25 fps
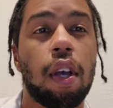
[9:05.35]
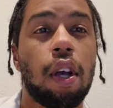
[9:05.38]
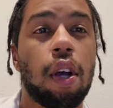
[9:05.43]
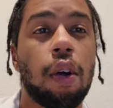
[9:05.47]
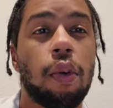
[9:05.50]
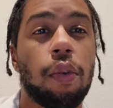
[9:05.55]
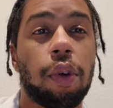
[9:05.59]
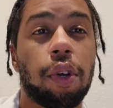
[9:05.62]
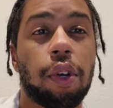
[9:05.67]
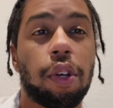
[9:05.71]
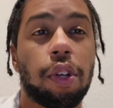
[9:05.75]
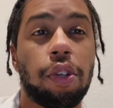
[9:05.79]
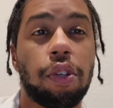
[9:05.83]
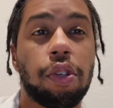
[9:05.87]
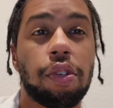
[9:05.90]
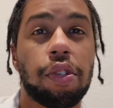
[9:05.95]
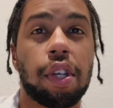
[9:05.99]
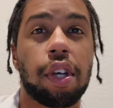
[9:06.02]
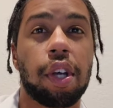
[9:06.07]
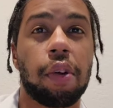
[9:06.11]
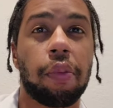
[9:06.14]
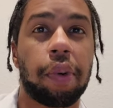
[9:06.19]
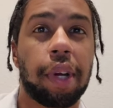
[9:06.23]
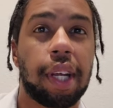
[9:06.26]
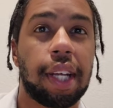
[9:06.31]
We're going to use
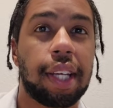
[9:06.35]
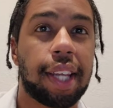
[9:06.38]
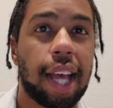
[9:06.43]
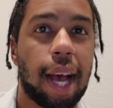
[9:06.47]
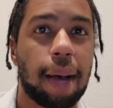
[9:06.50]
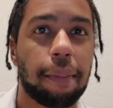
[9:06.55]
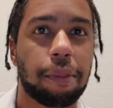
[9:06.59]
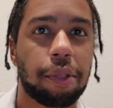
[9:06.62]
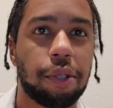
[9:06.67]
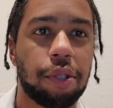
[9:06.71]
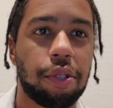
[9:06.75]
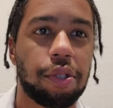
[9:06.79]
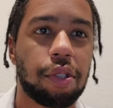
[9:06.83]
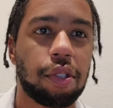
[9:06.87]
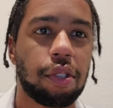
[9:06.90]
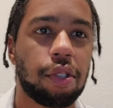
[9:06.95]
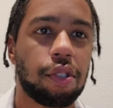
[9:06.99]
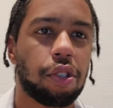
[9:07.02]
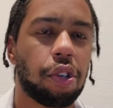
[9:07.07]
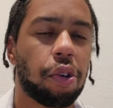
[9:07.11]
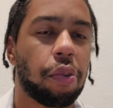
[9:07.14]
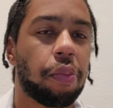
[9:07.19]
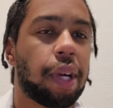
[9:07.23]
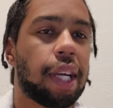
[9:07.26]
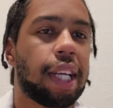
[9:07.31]
array adapters. So
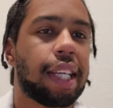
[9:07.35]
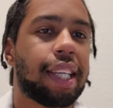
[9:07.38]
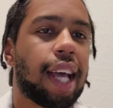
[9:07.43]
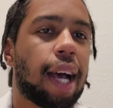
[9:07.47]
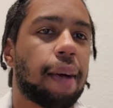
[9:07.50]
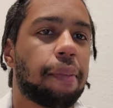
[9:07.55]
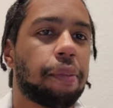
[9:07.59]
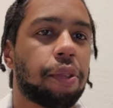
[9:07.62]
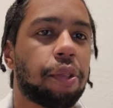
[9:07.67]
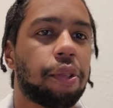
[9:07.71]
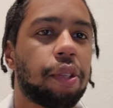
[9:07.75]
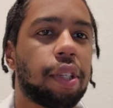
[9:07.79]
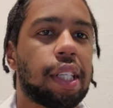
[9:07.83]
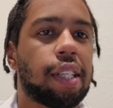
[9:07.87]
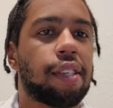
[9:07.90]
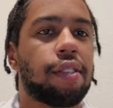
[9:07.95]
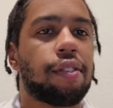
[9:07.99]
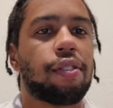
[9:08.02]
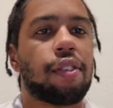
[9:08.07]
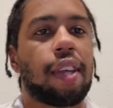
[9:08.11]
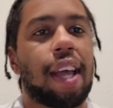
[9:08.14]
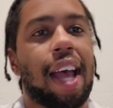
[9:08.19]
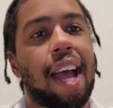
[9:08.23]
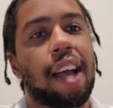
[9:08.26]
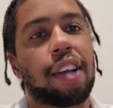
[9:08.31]
array adapter
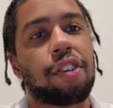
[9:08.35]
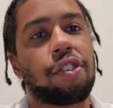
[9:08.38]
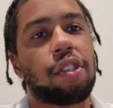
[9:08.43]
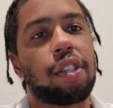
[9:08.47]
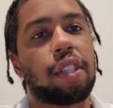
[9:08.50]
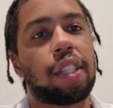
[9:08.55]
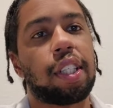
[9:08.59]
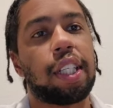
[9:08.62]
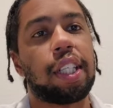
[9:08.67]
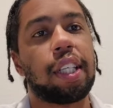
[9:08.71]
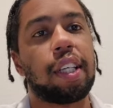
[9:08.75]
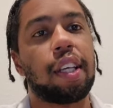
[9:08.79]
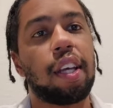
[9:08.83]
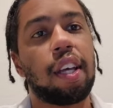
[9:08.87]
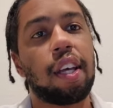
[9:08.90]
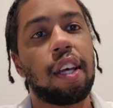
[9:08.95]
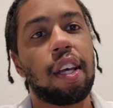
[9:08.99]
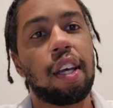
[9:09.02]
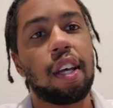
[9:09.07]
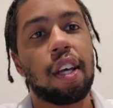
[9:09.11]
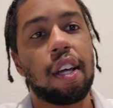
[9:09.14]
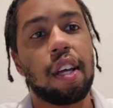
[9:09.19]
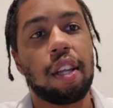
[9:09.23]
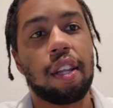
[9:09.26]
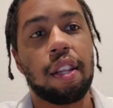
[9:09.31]
is actually
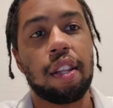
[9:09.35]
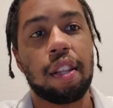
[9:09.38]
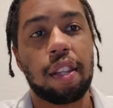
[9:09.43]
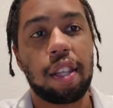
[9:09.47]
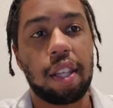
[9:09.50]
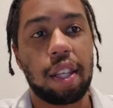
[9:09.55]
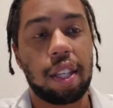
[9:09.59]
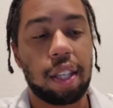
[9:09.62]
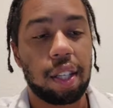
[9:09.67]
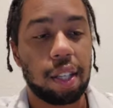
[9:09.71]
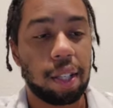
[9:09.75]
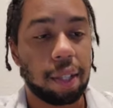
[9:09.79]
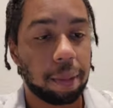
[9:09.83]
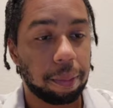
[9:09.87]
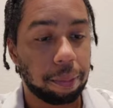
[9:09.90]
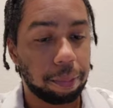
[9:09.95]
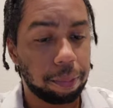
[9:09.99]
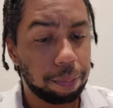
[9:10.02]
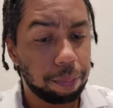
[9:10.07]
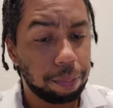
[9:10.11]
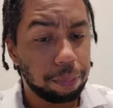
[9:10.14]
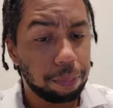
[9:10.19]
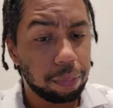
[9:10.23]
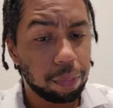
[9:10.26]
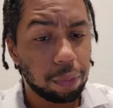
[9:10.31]
the
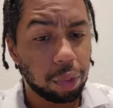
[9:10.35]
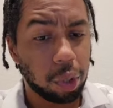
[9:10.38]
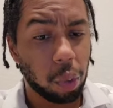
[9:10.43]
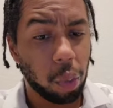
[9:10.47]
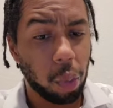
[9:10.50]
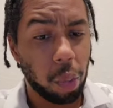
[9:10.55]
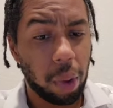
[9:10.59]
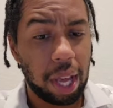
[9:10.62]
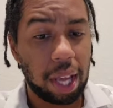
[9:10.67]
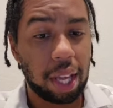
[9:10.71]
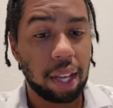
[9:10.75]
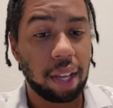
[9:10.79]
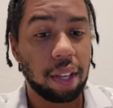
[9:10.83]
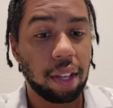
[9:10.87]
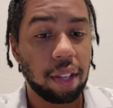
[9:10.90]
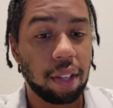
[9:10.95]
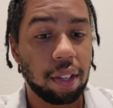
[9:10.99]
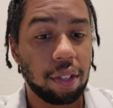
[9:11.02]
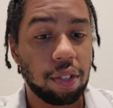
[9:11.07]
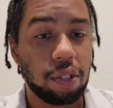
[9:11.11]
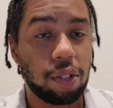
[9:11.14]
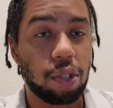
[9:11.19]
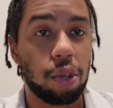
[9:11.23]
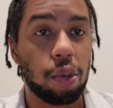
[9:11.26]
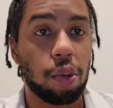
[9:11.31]
way
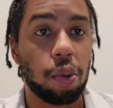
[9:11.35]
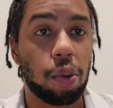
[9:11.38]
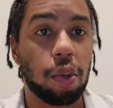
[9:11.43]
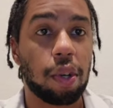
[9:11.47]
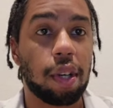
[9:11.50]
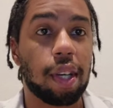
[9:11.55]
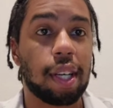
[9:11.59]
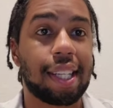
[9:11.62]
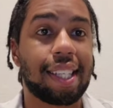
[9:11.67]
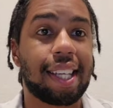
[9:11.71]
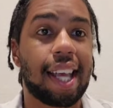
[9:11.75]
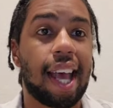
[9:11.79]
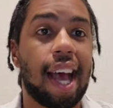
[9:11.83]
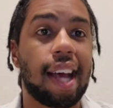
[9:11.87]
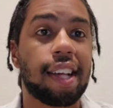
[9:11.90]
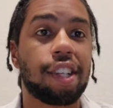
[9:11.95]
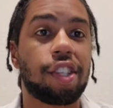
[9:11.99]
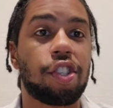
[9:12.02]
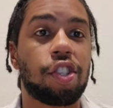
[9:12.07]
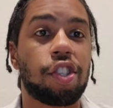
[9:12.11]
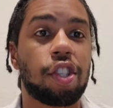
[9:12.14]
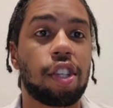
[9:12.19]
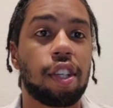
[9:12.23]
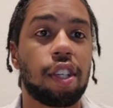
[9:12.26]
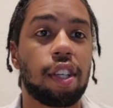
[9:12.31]
to
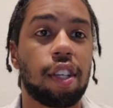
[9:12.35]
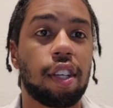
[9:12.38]
attach